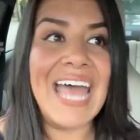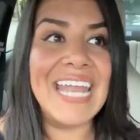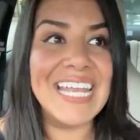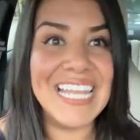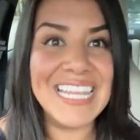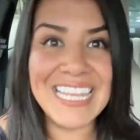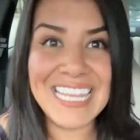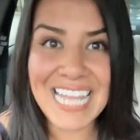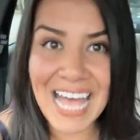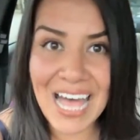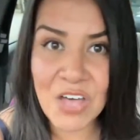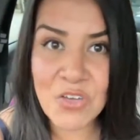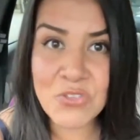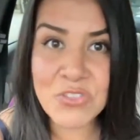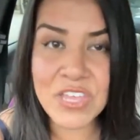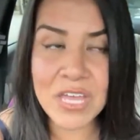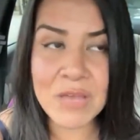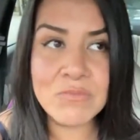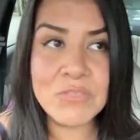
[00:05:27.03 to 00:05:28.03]
and
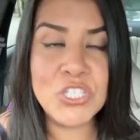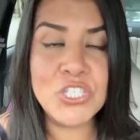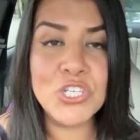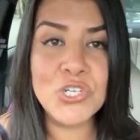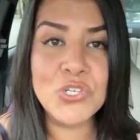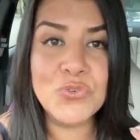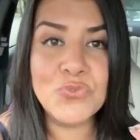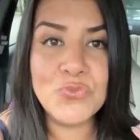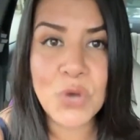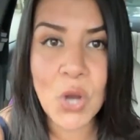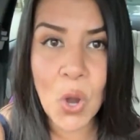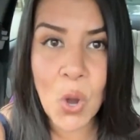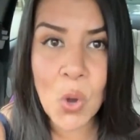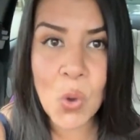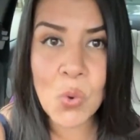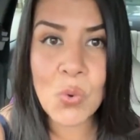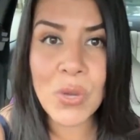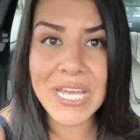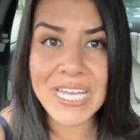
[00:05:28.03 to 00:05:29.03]
allow them to
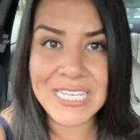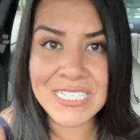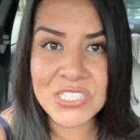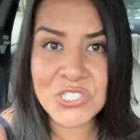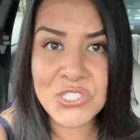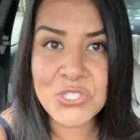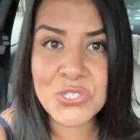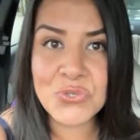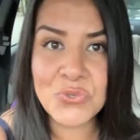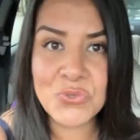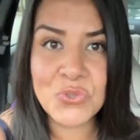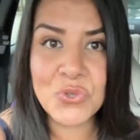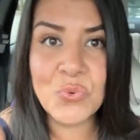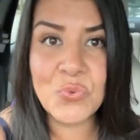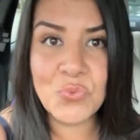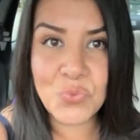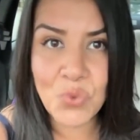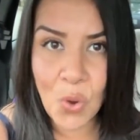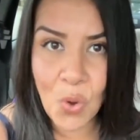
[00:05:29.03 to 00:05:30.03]
grow into
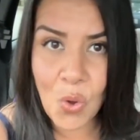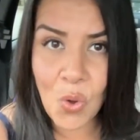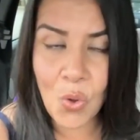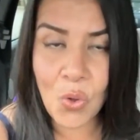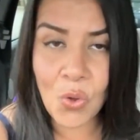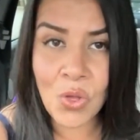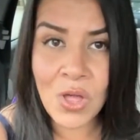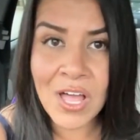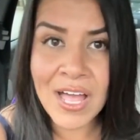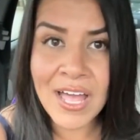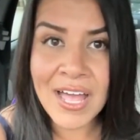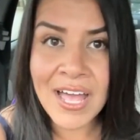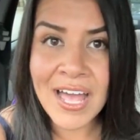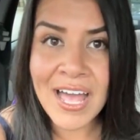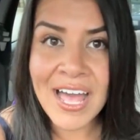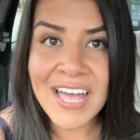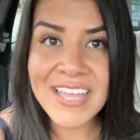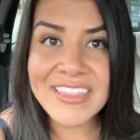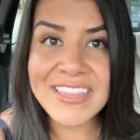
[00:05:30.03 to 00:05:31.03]
the role
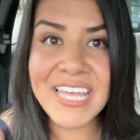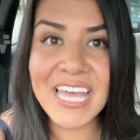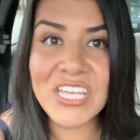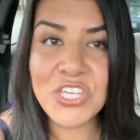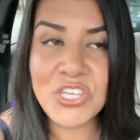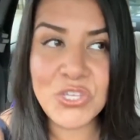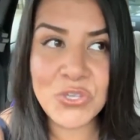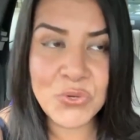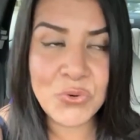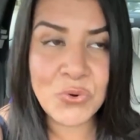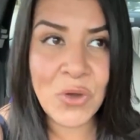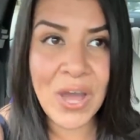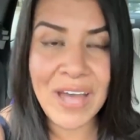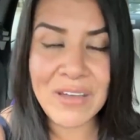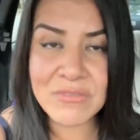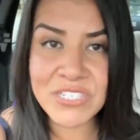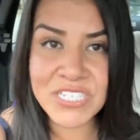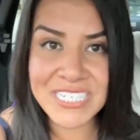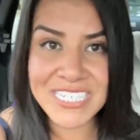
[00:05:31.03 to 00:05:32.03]
that you
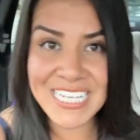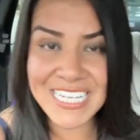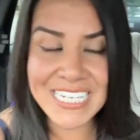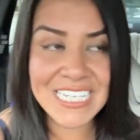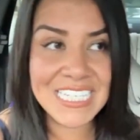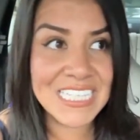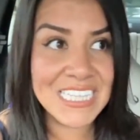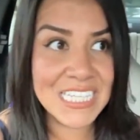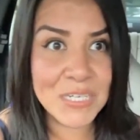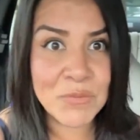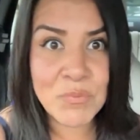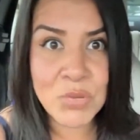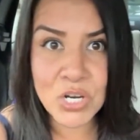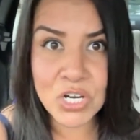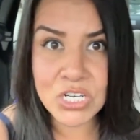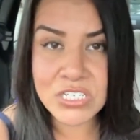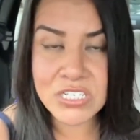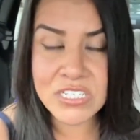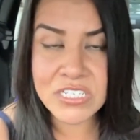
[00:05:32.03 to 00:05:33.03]
have seen
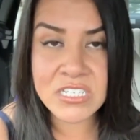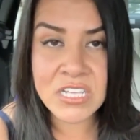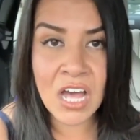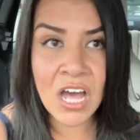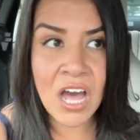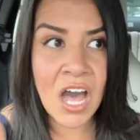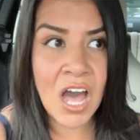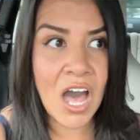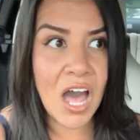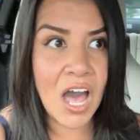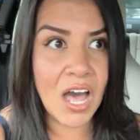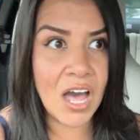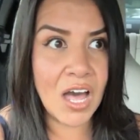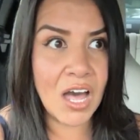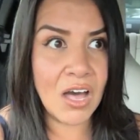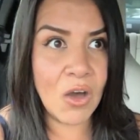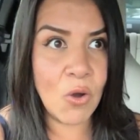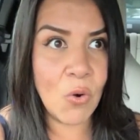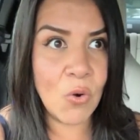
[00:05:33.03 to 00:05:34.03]
glimmers,
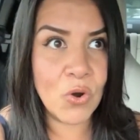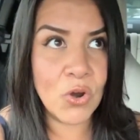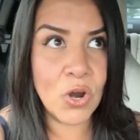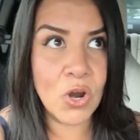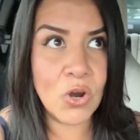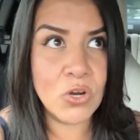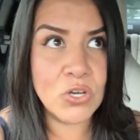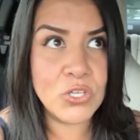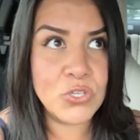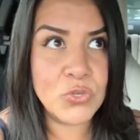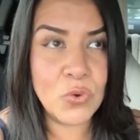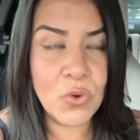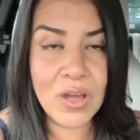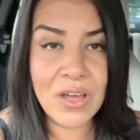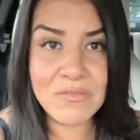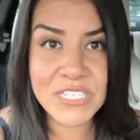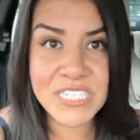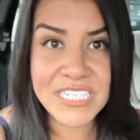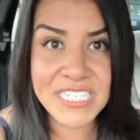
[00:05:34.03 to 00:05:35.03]
or you
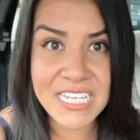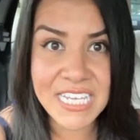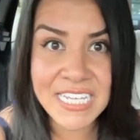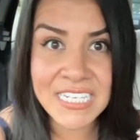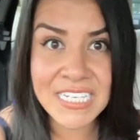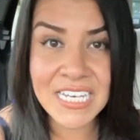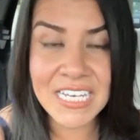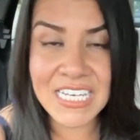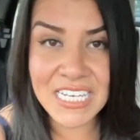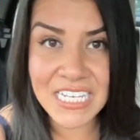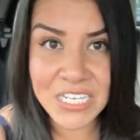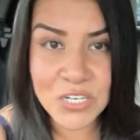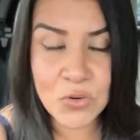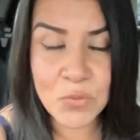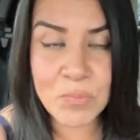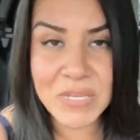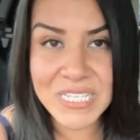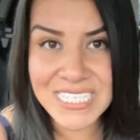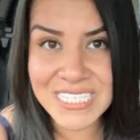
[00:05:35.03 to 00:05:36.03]
have seen
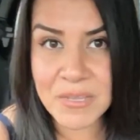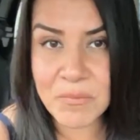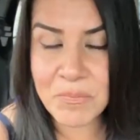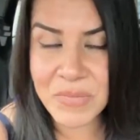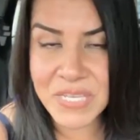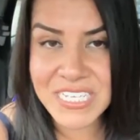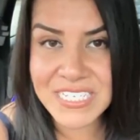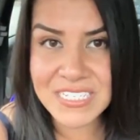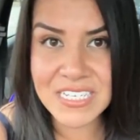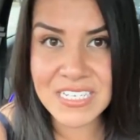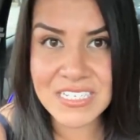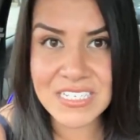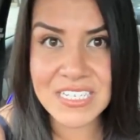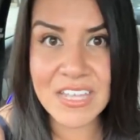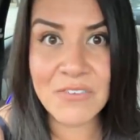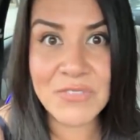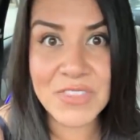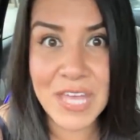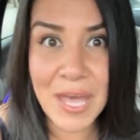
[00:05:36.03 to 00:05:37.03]
little bits and
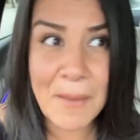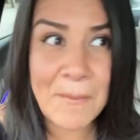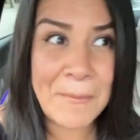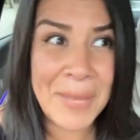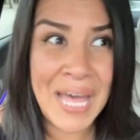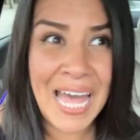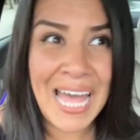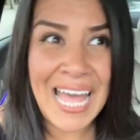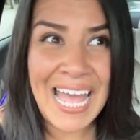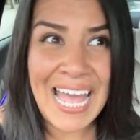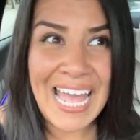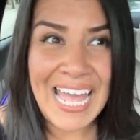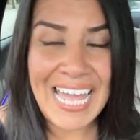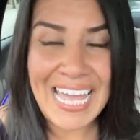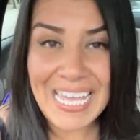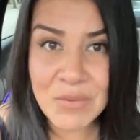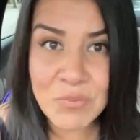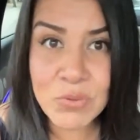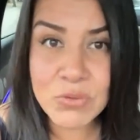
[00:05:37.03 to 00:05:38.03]
pieces of them
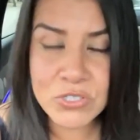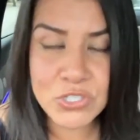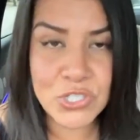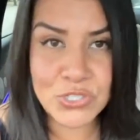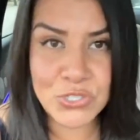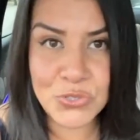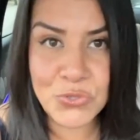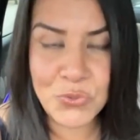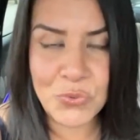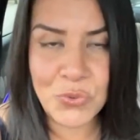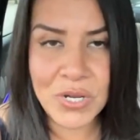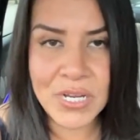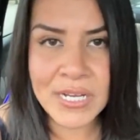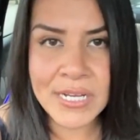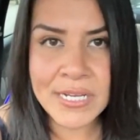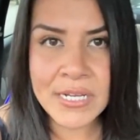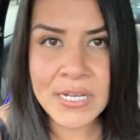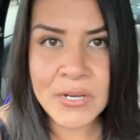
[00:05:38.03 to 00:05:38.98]
able to do,